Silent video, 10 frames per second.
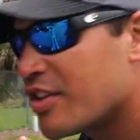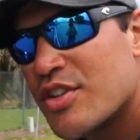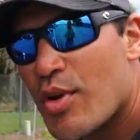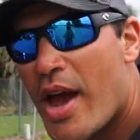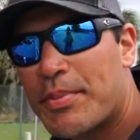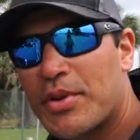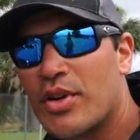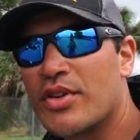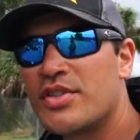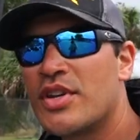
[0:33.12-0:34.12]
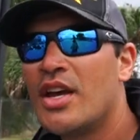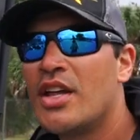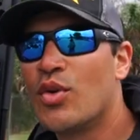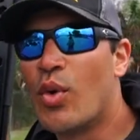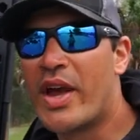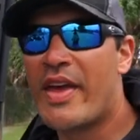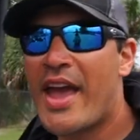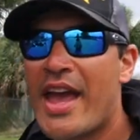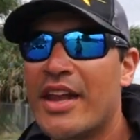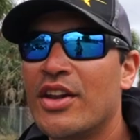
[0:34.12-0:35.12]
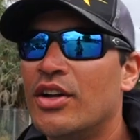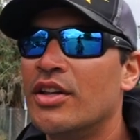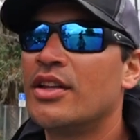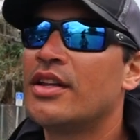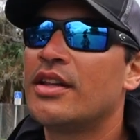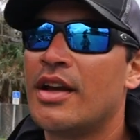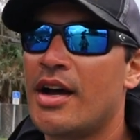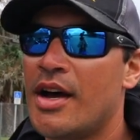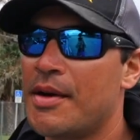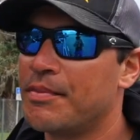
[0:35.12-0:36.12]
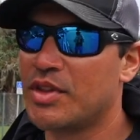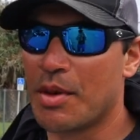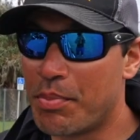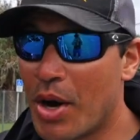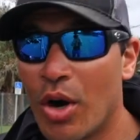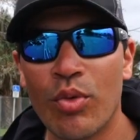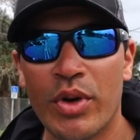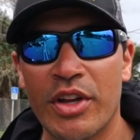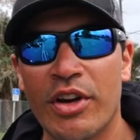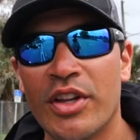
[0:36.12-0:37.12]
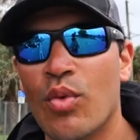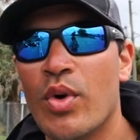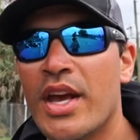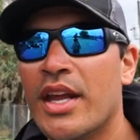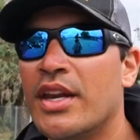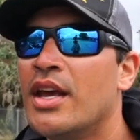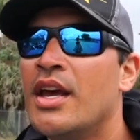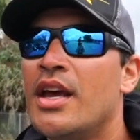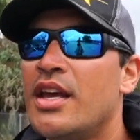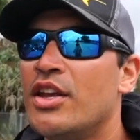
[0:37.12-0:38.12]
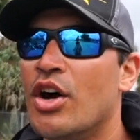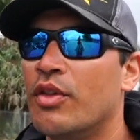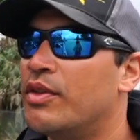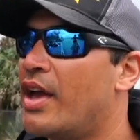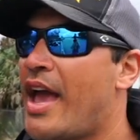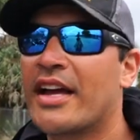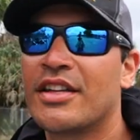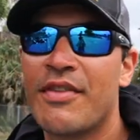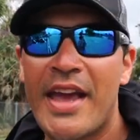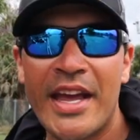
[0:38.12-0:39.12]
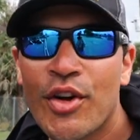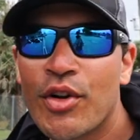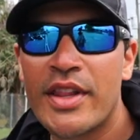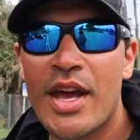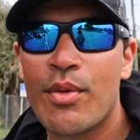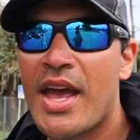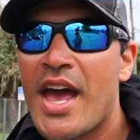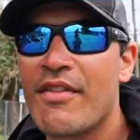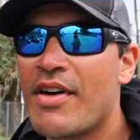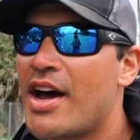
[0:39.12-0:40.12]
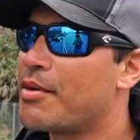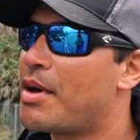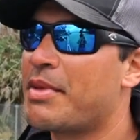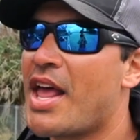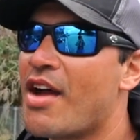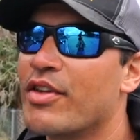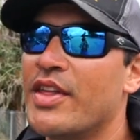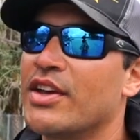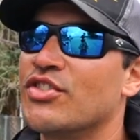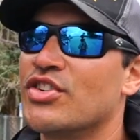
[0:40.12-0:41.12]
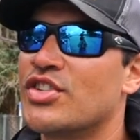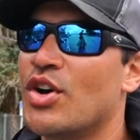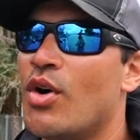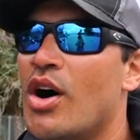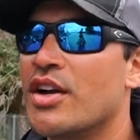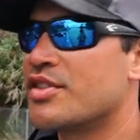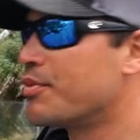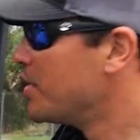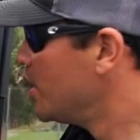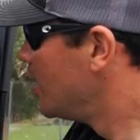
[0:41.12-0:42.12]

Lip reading: these Raptors, the way they handle the boat when they're in the wind, you know, the active anchoring that we have on them, I mean, everything is just so awesome.